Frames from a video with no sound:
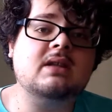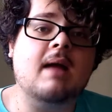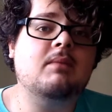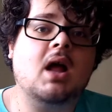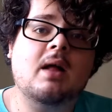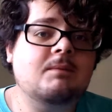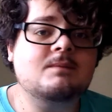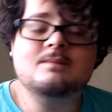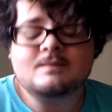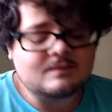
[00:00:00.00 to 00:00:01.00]
I'm not
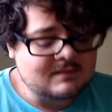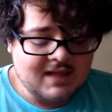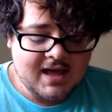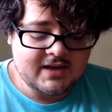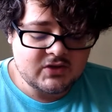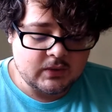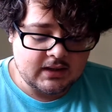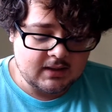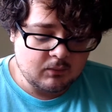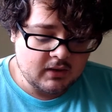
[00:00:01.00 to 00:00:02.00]
that into it
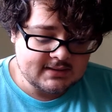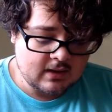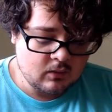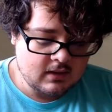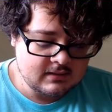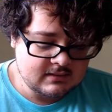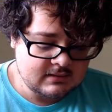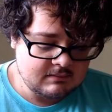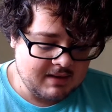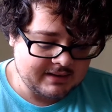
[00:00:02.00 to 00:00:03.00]
anymore as I was
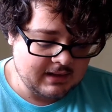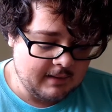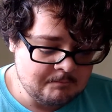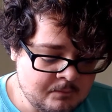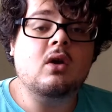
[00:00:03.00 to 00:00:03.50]
back then.